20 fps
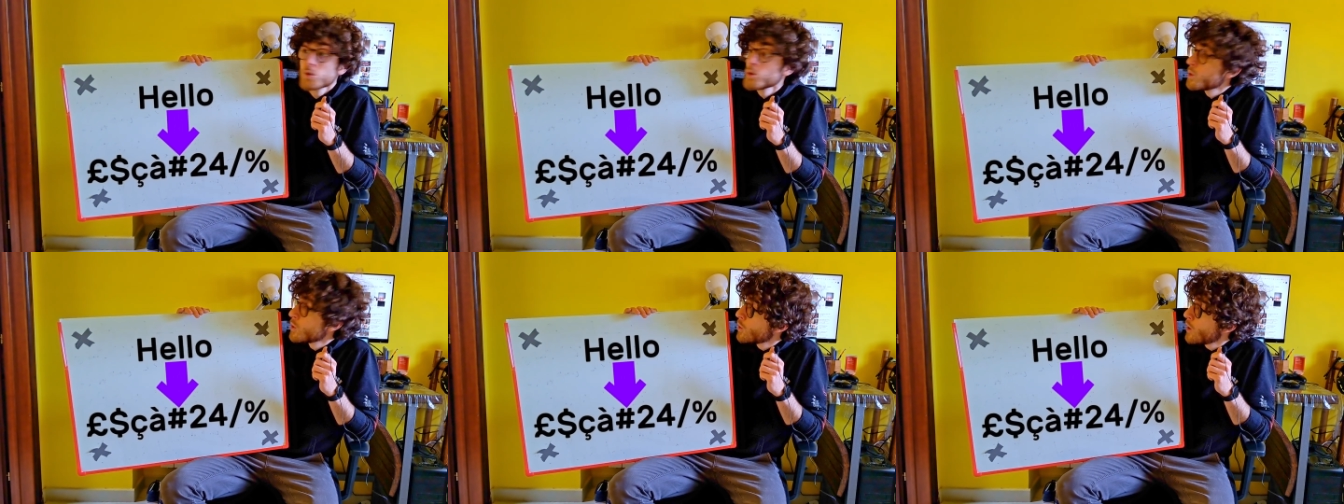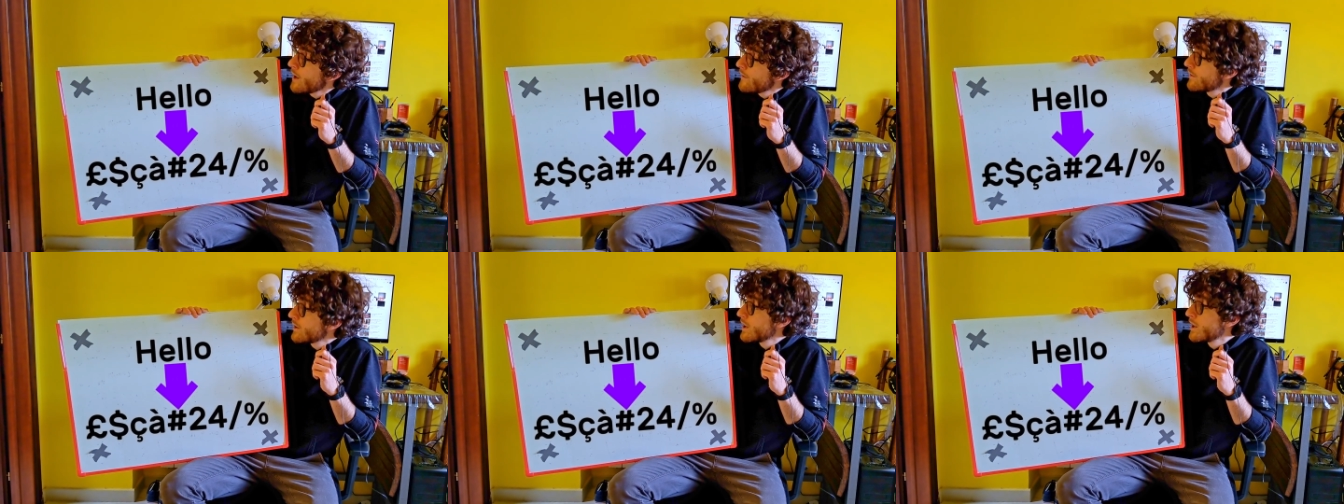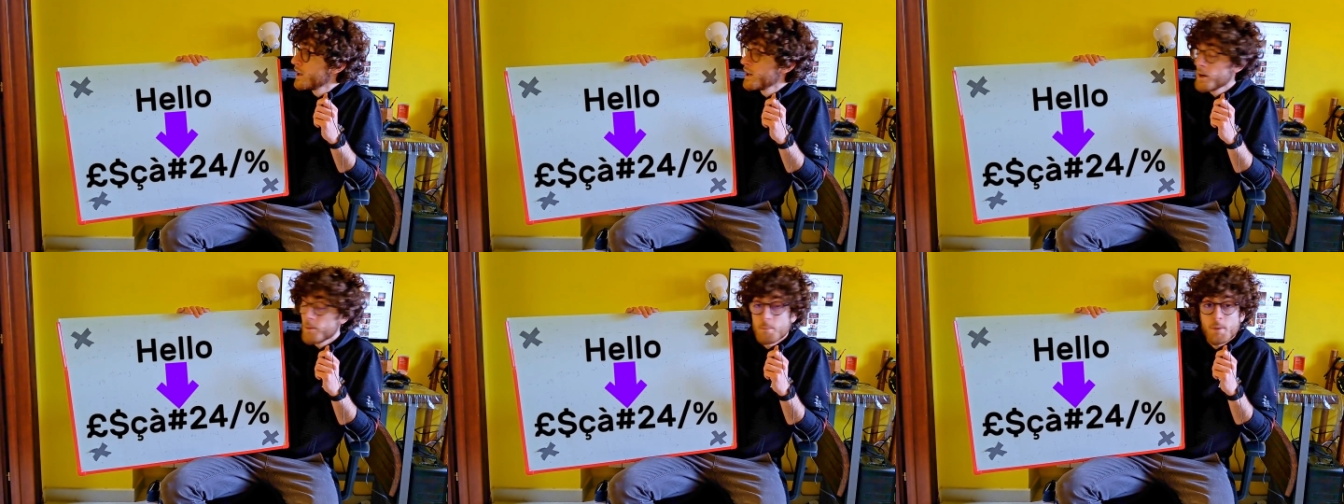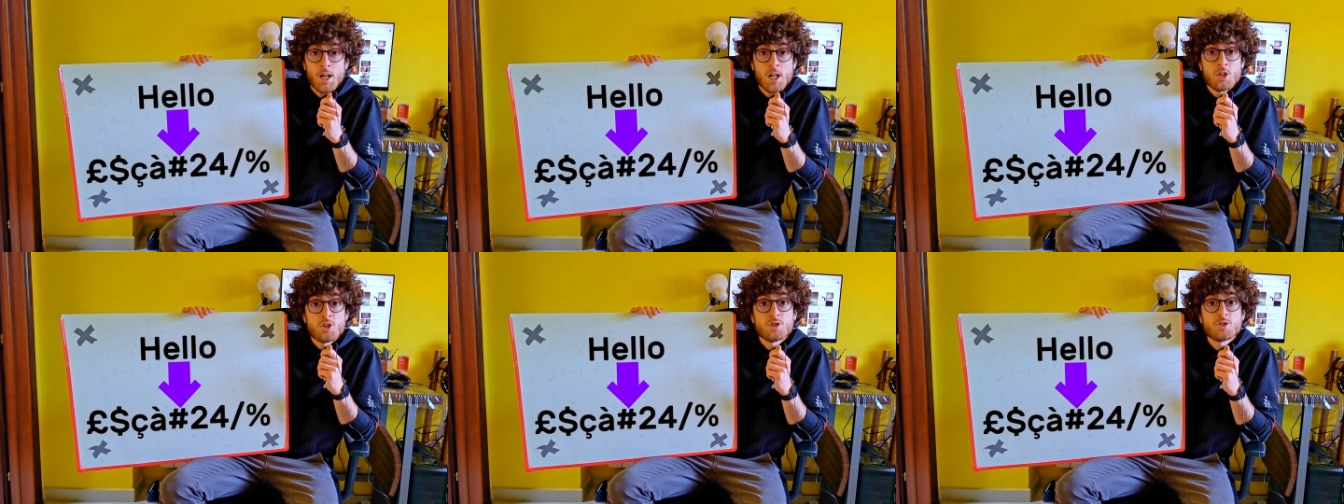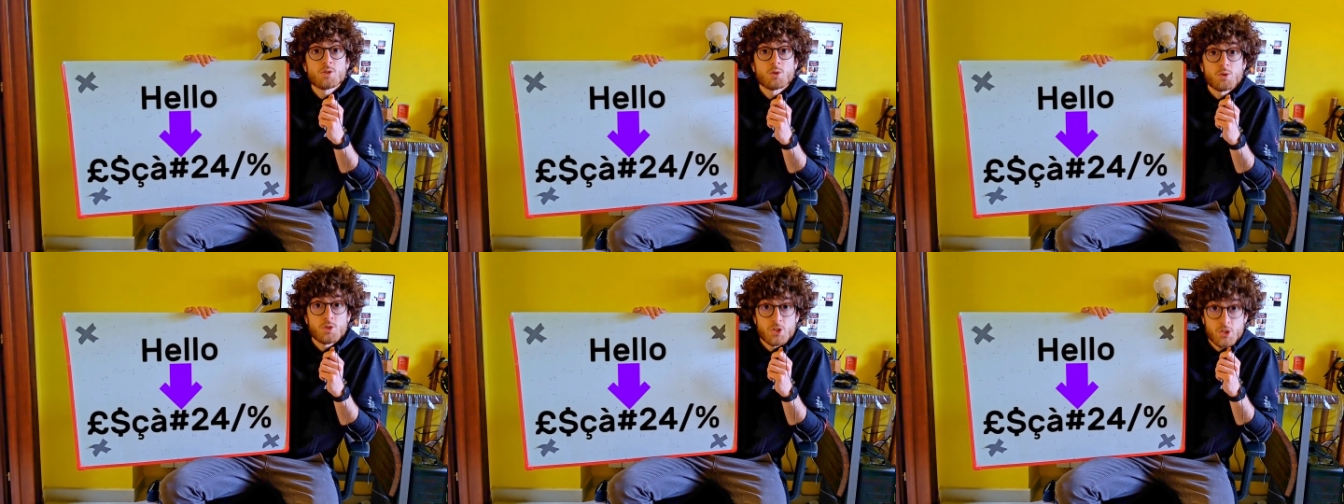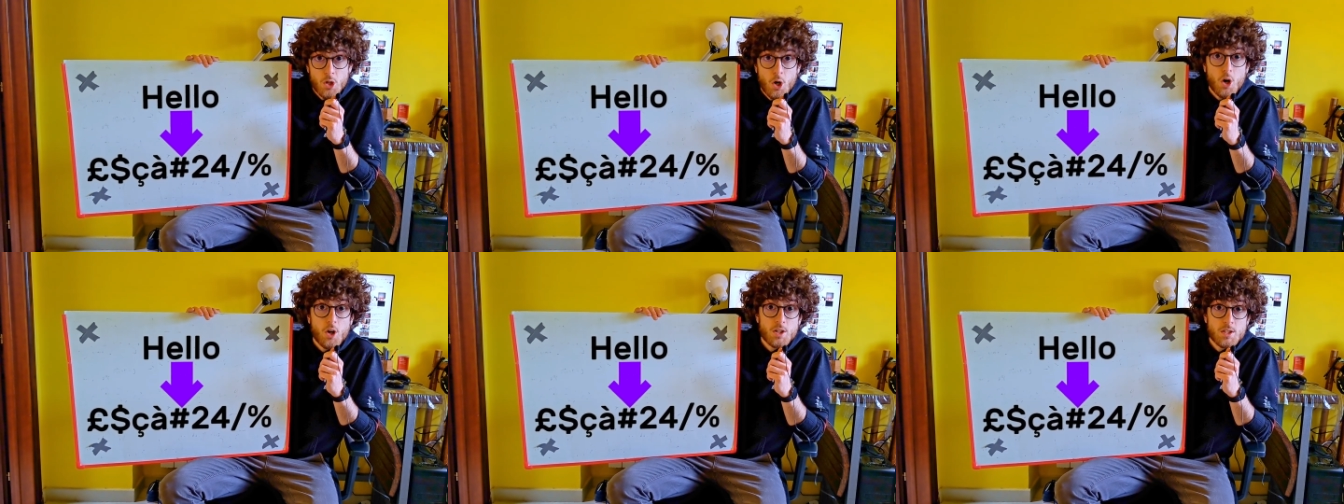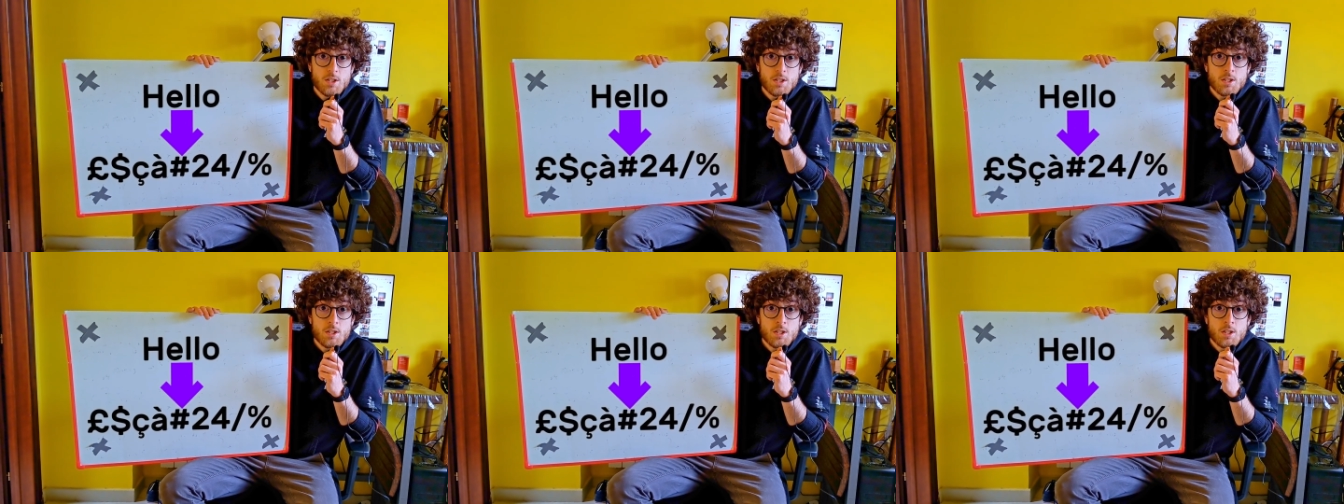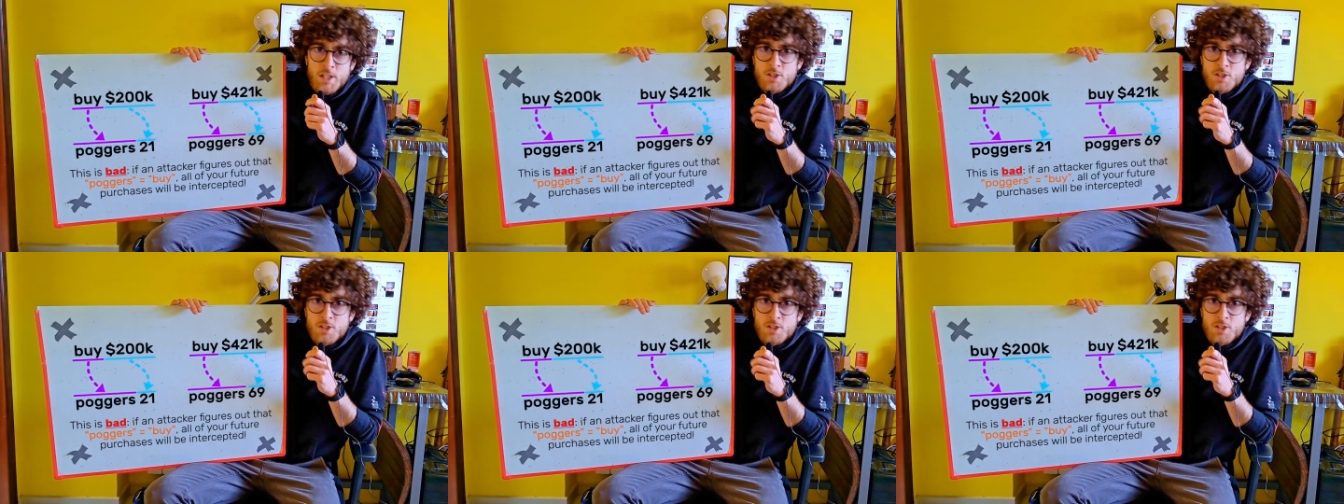to whoever manages your stocks.